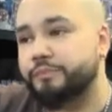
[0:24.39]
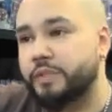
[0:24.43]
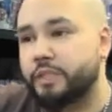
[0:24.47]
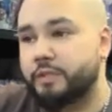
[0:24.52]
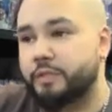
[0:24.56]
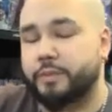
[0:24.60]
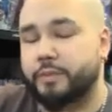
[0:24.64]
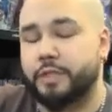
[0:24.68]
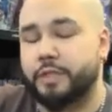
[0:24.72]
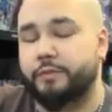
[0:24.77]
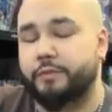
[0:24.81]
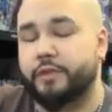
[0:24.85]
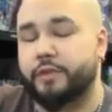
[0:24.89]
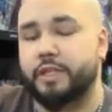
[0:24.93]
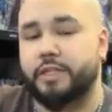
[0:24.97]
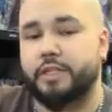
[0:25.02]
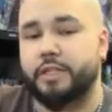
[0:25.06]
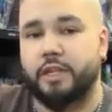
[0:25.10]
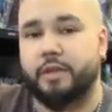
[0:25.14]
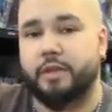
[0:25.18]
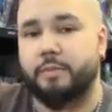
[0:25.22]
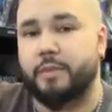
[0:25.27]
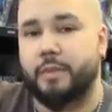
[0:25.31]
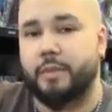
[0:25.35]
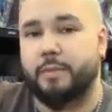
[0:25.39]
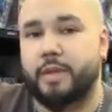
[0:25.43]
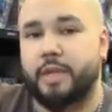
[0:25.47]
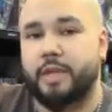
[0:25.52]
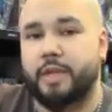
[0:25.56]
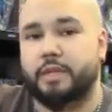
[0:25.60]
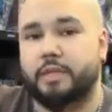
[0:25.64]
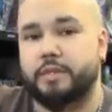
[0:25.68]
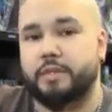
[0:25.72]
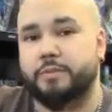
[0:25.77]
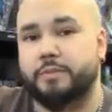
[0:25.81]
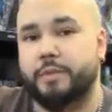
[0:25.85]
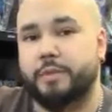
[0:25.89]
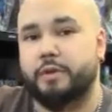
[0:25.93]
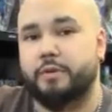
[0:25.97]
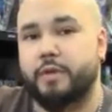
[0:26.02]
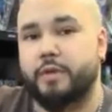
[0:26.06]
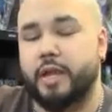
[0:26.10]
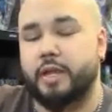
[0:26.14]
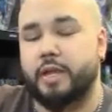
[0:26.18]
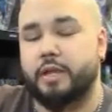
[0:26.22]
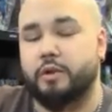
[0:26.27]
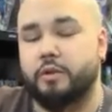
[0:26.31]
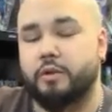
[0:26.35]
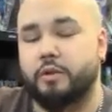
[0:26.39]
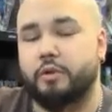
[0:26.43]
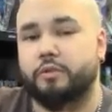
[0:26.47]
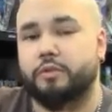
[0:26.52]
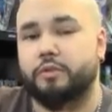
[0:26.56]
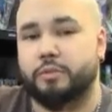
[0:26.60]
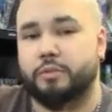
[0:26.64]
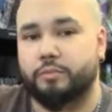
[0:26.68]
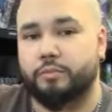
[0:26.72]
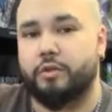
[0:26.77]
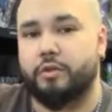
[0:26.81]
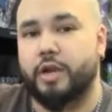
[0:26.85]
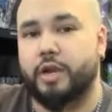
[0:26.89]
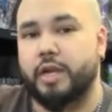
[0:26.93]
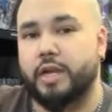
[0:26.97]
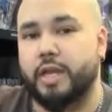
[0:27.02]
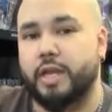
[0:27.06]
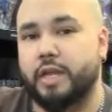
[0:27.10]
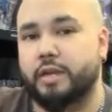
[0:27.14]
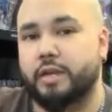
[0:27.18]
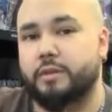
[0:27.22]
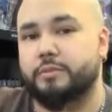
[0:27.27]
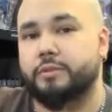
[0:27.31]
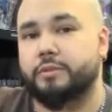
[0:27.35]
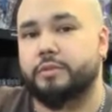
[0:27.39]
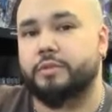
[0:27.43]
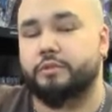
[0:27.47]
specifically done by my Spinner co-host Brian Adams.